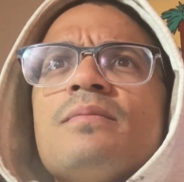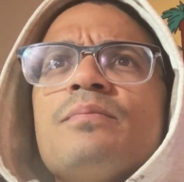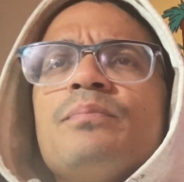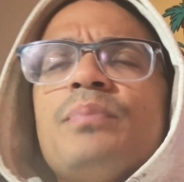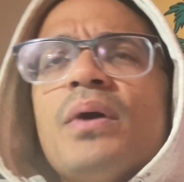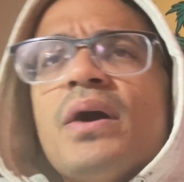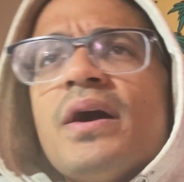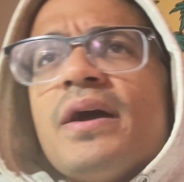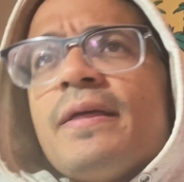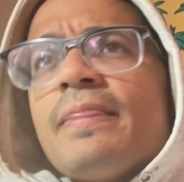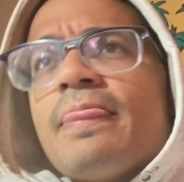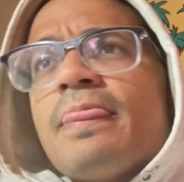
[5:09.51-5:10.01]

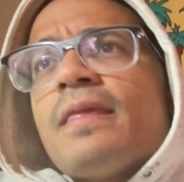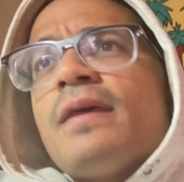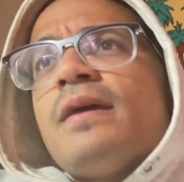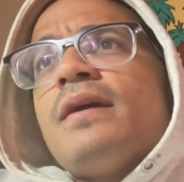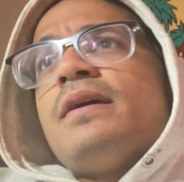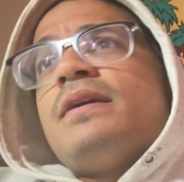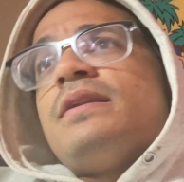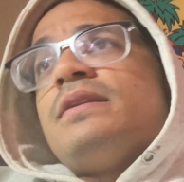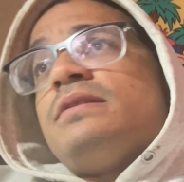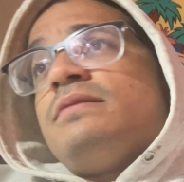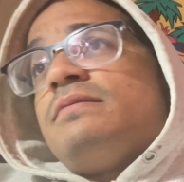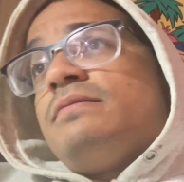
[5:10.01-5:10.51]
But
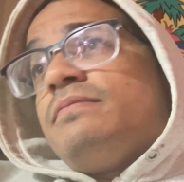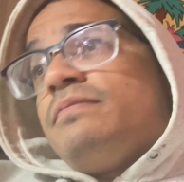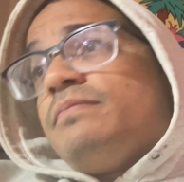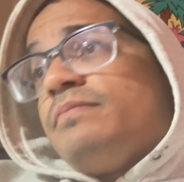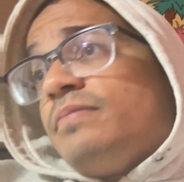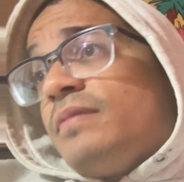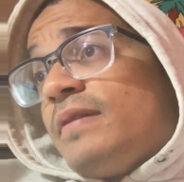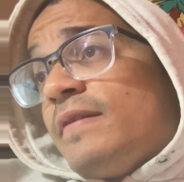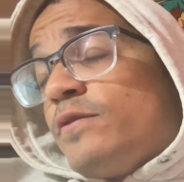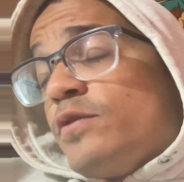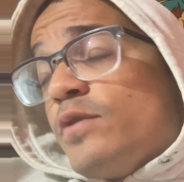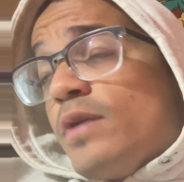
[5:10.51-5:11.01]

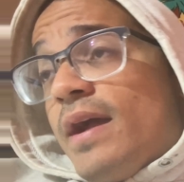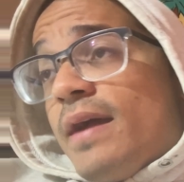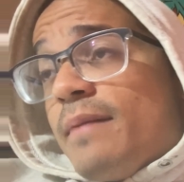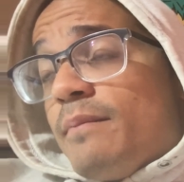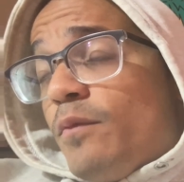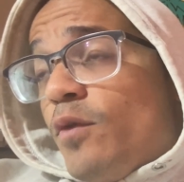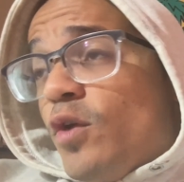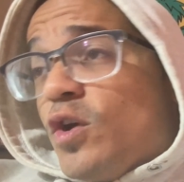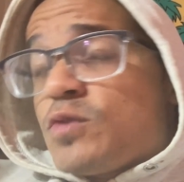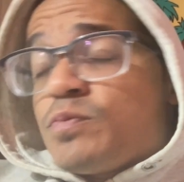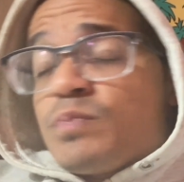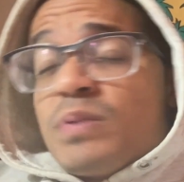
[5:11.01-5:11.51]

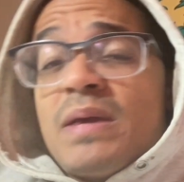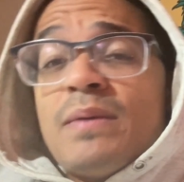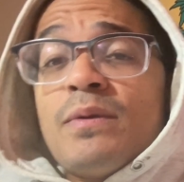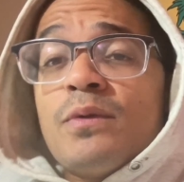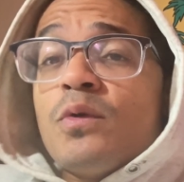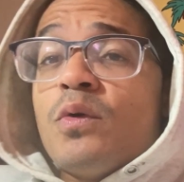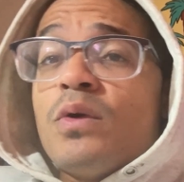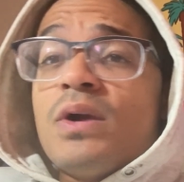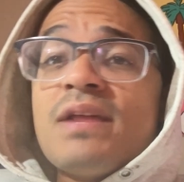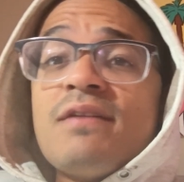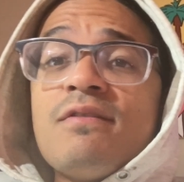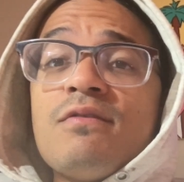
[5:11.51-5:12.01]
most people
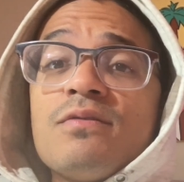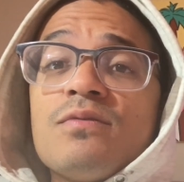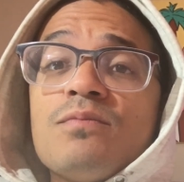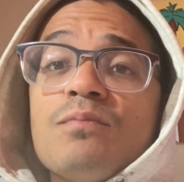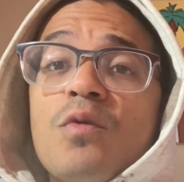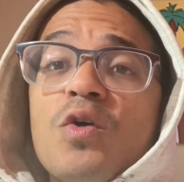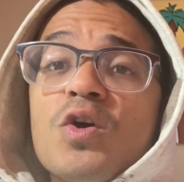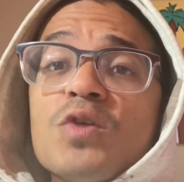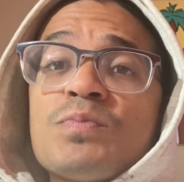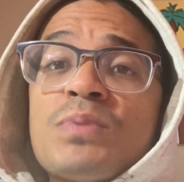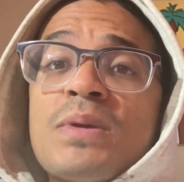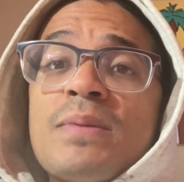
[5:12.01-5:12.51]

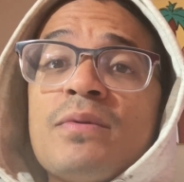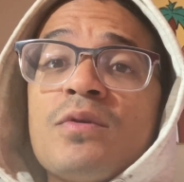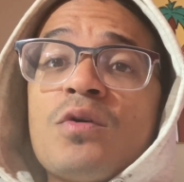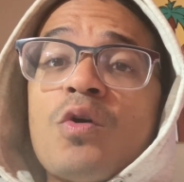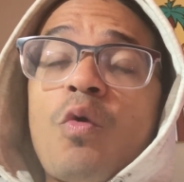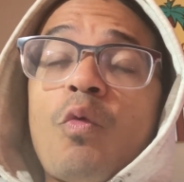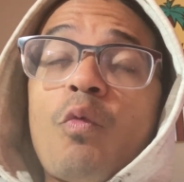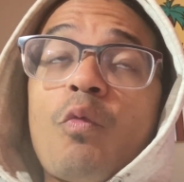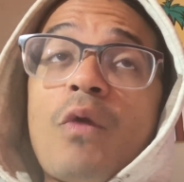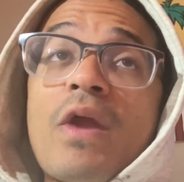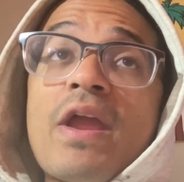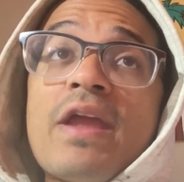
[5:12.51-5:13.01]

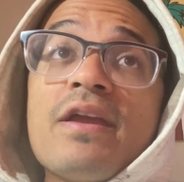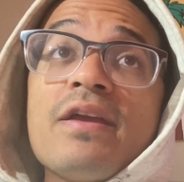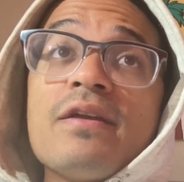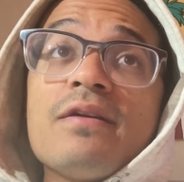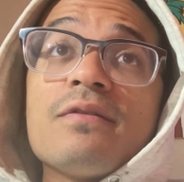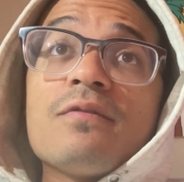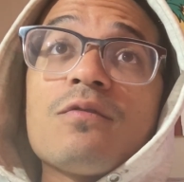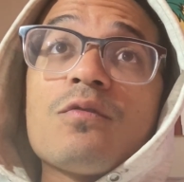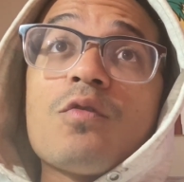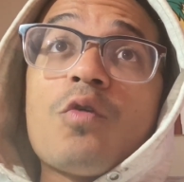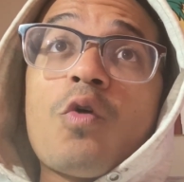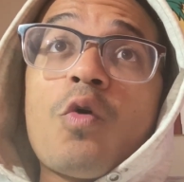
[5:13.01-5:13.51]
don't rate
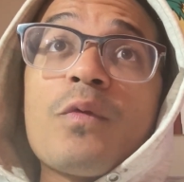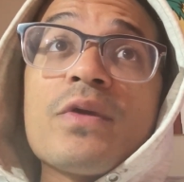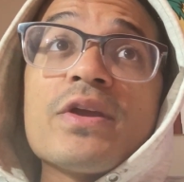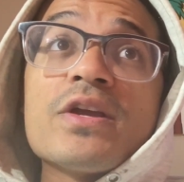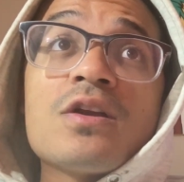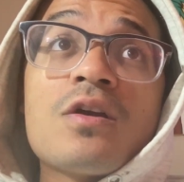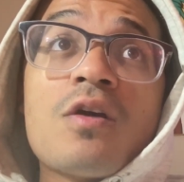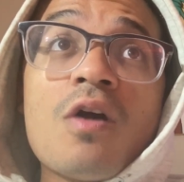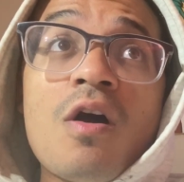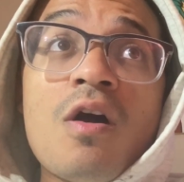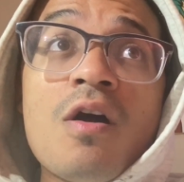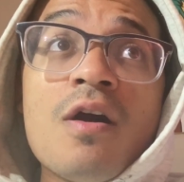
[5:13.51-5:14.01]
or
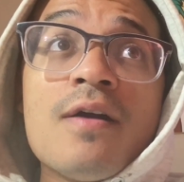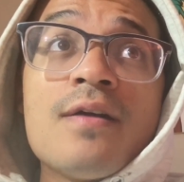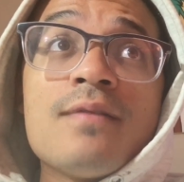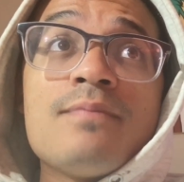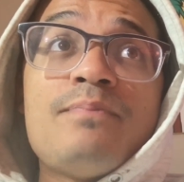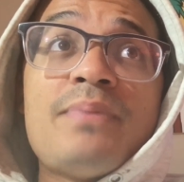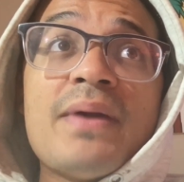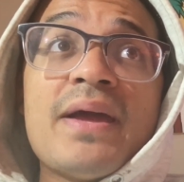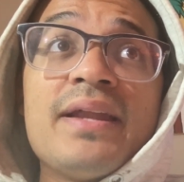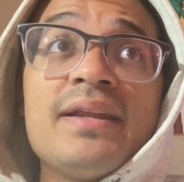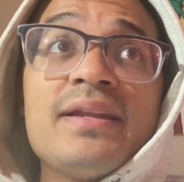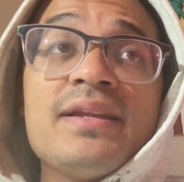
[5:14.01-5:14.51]

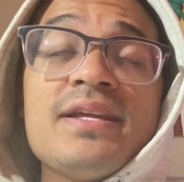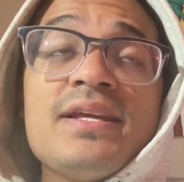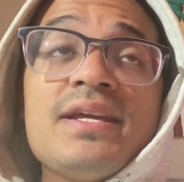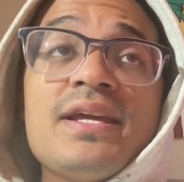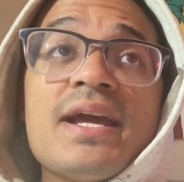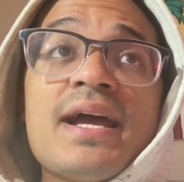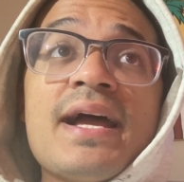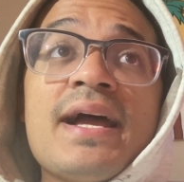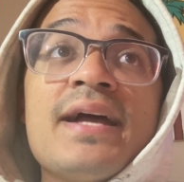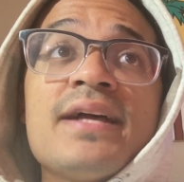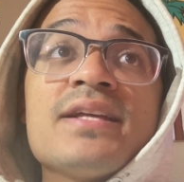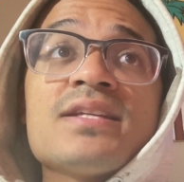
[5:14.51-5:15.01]
regard
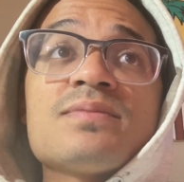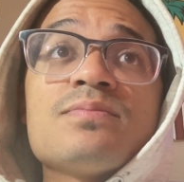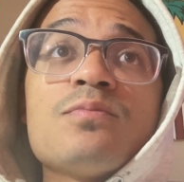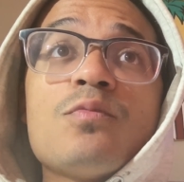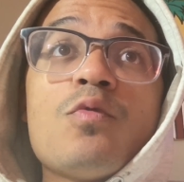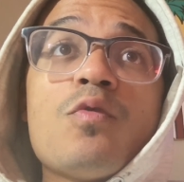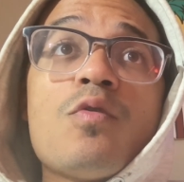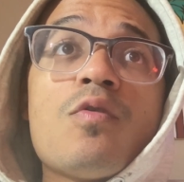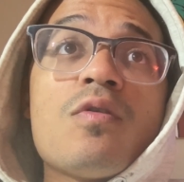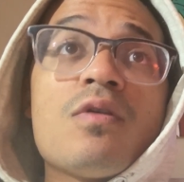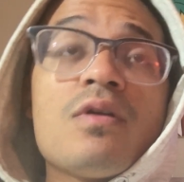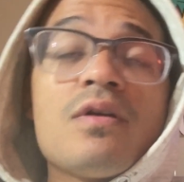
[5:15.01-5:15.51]
Bentley as
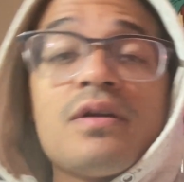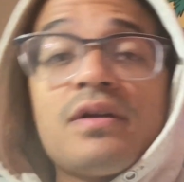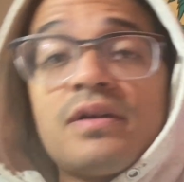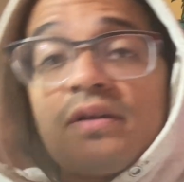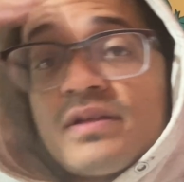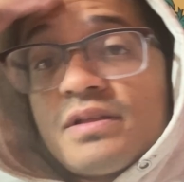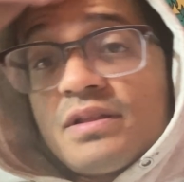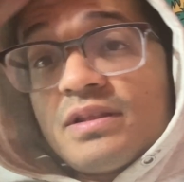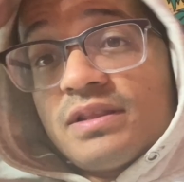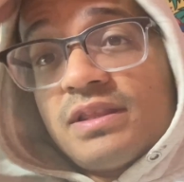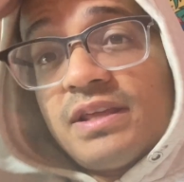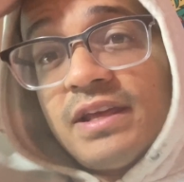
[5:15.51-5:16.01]
more
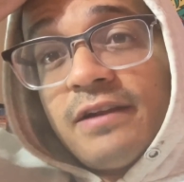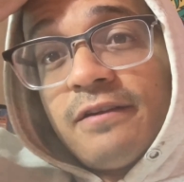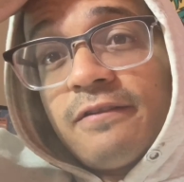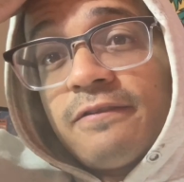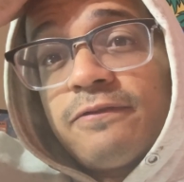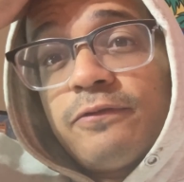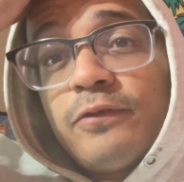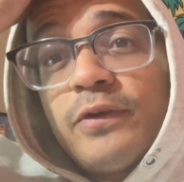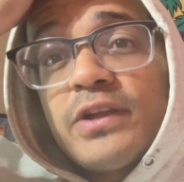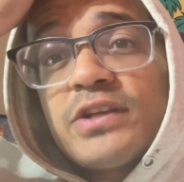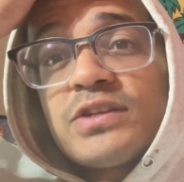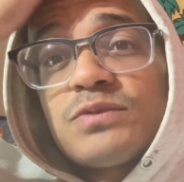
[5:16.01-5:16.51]
than a
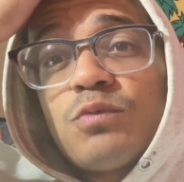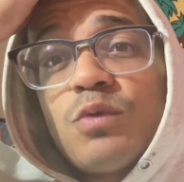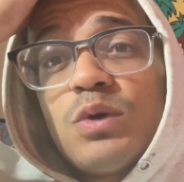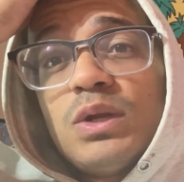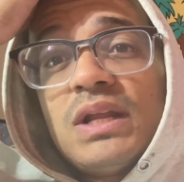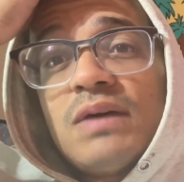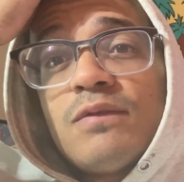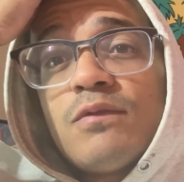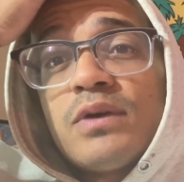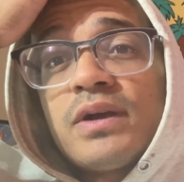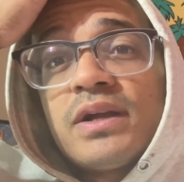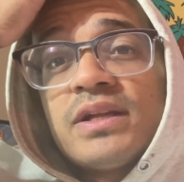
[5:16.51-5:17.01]
fringe
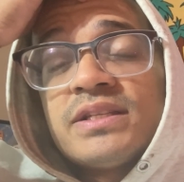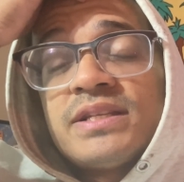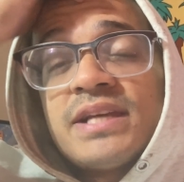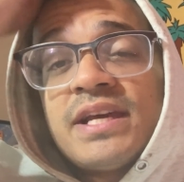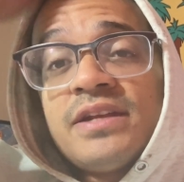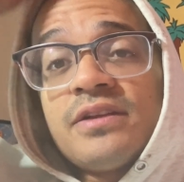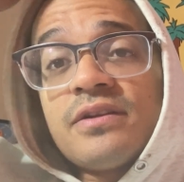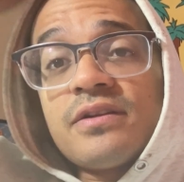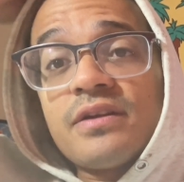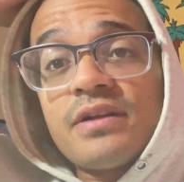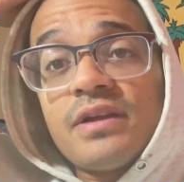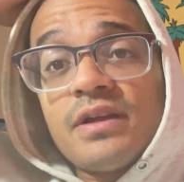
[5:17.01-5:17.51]
world-level
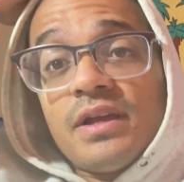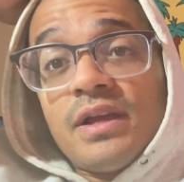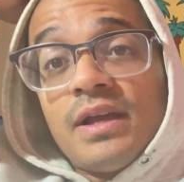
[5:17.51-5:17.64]
contender.